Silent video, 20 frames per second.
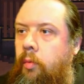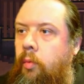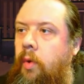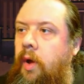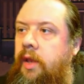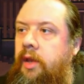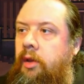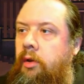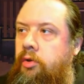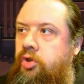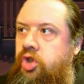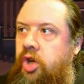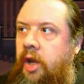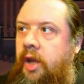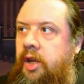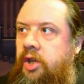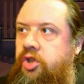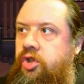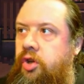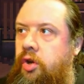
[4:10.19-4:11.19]
when you
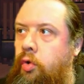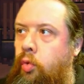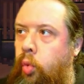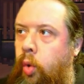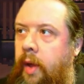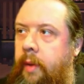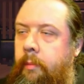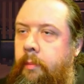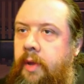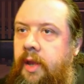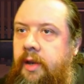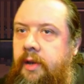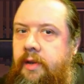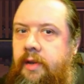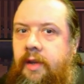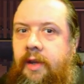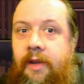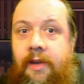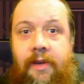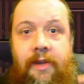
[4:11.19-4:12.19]
change
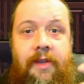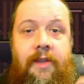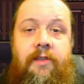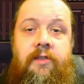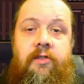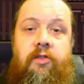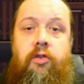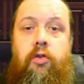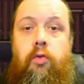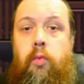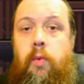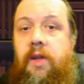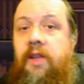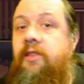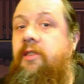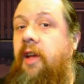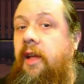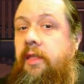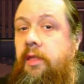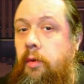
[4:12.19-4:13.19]
equipment, it needs to
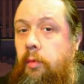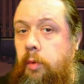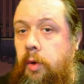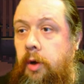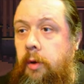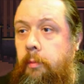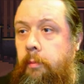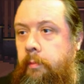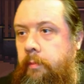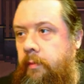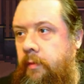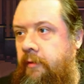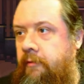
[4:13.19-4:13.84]
reset the room.